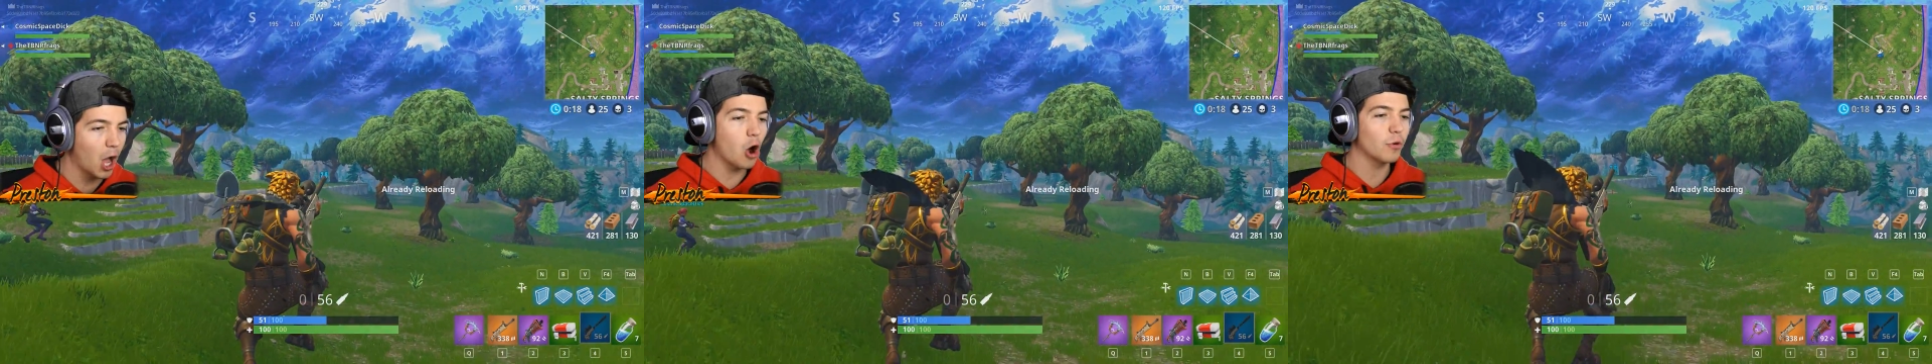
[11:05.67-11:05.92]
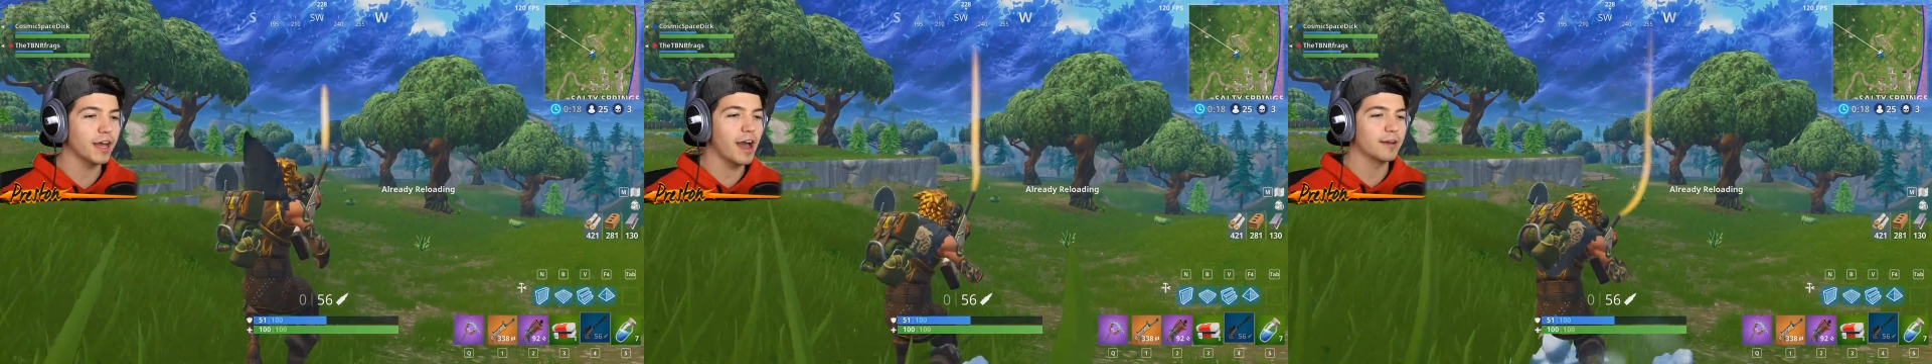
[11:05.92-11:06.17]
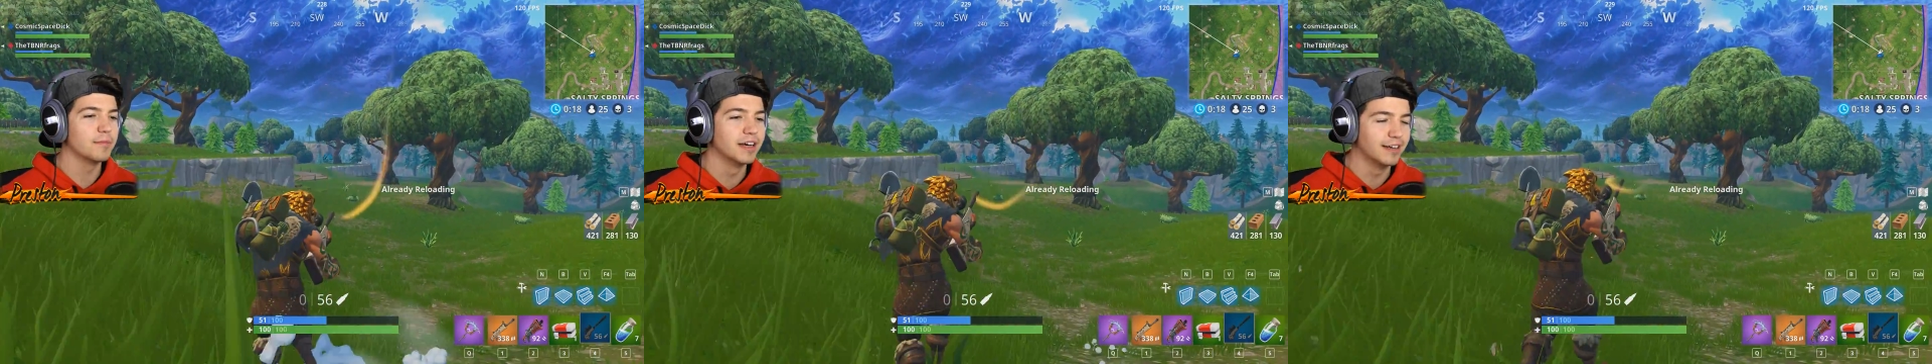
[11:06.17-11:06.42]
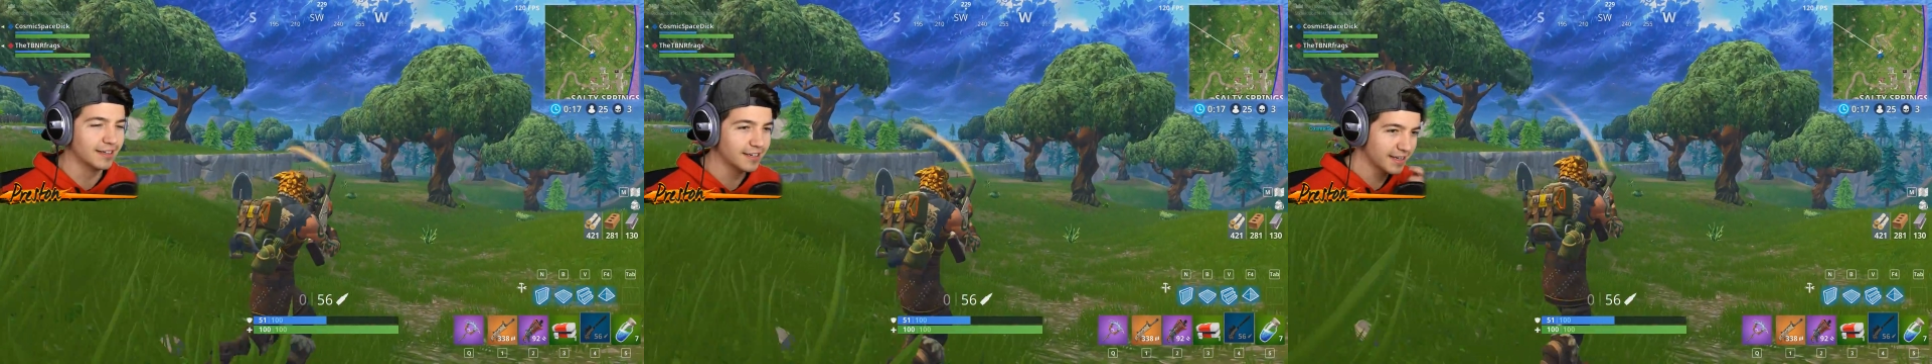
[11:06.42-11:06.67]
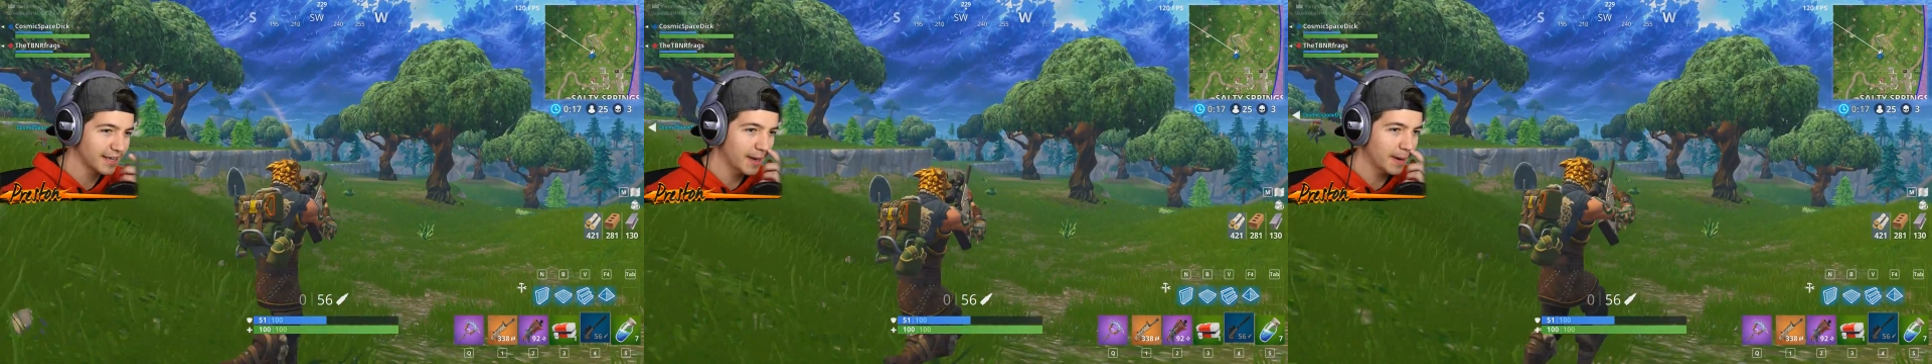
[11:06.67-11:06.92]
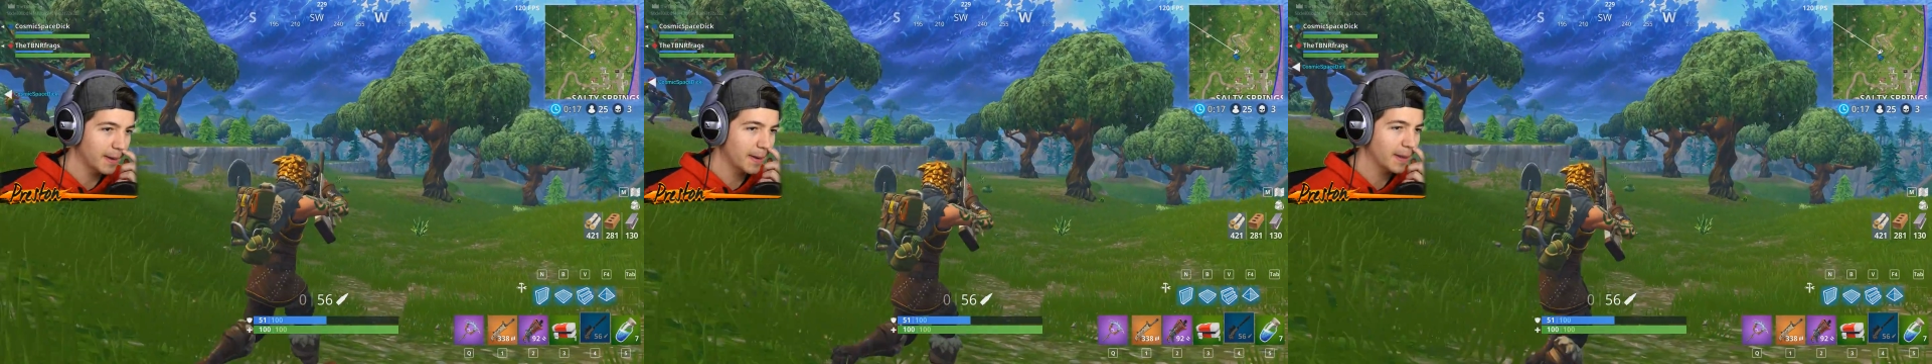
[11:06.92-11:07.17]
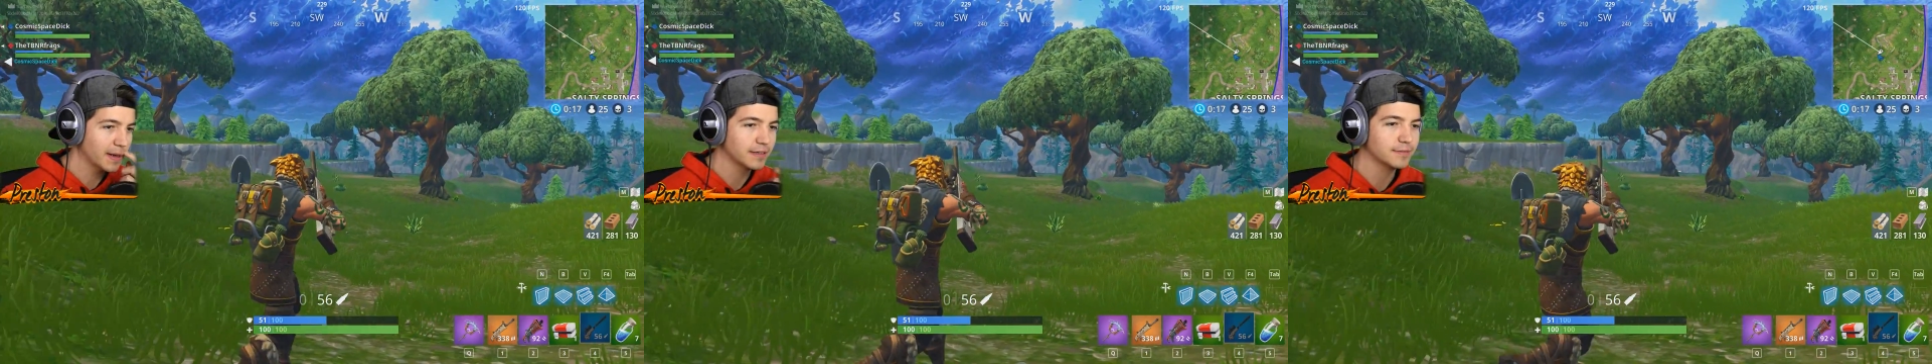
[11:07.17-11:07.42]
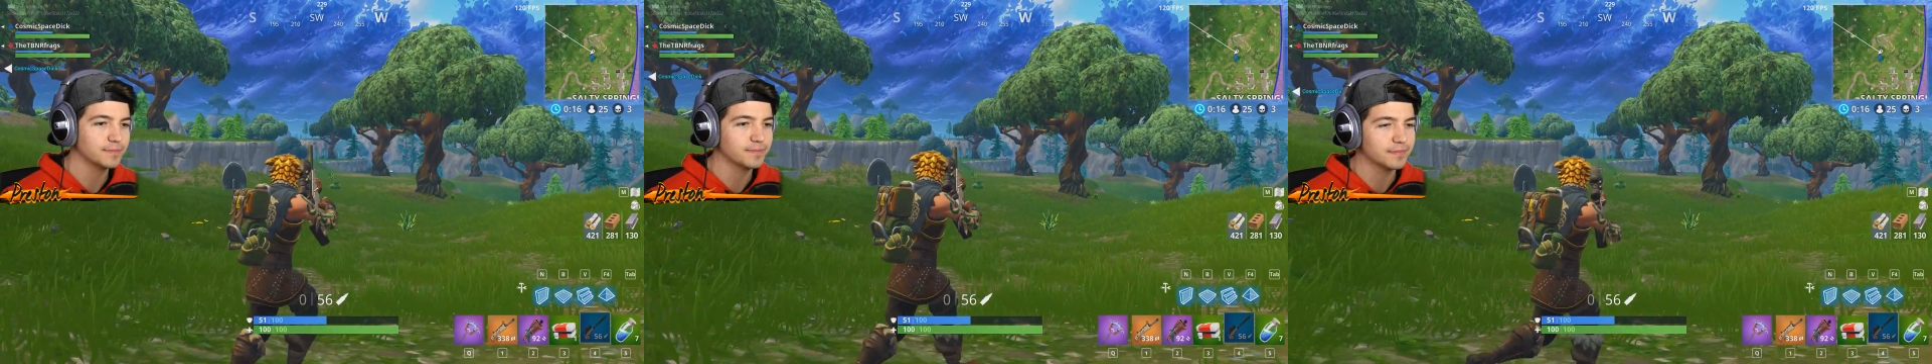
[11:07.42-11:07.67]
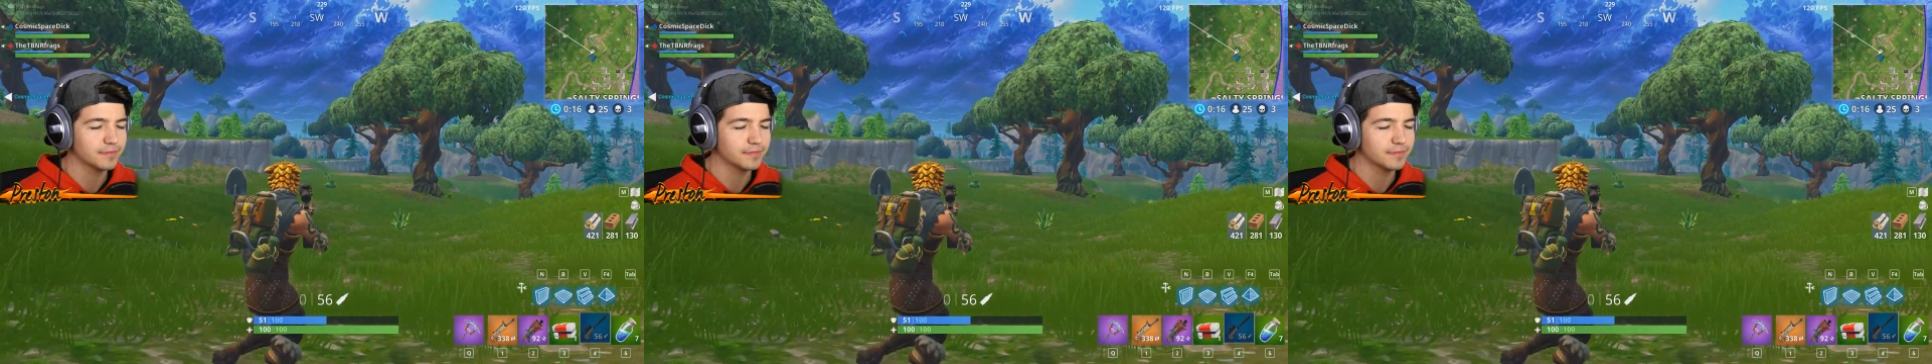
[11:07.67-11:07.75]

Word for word: Oh, got him. Which tree?